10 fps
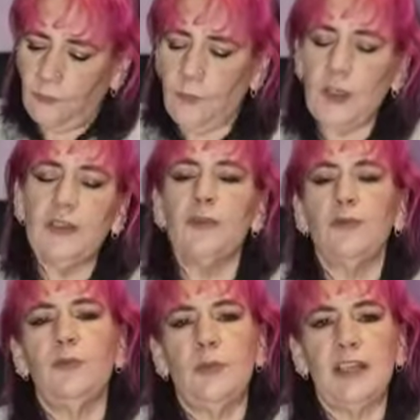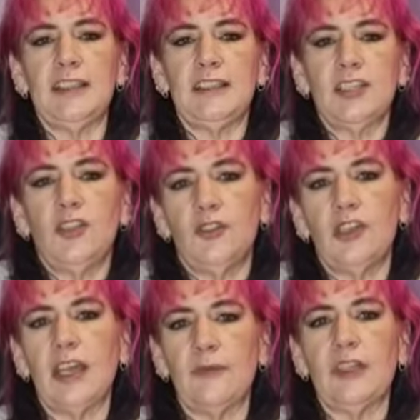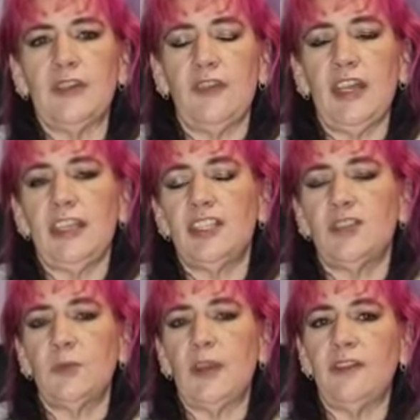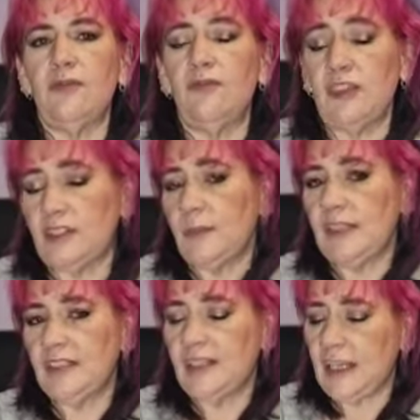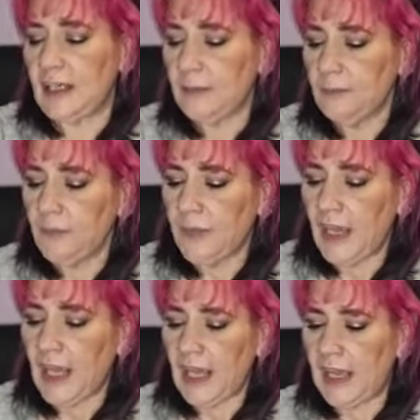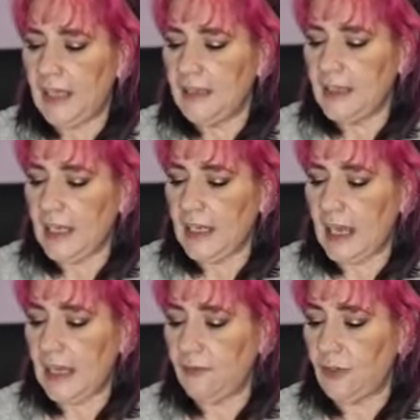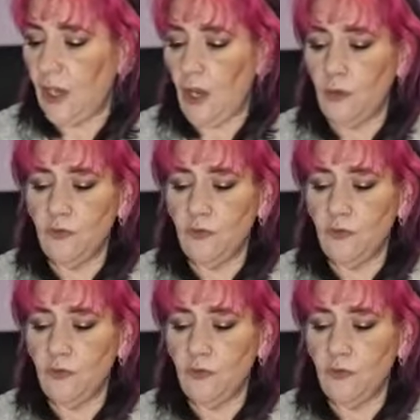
one of the ways that you can get rid of it is with vitamin C, and they have a whole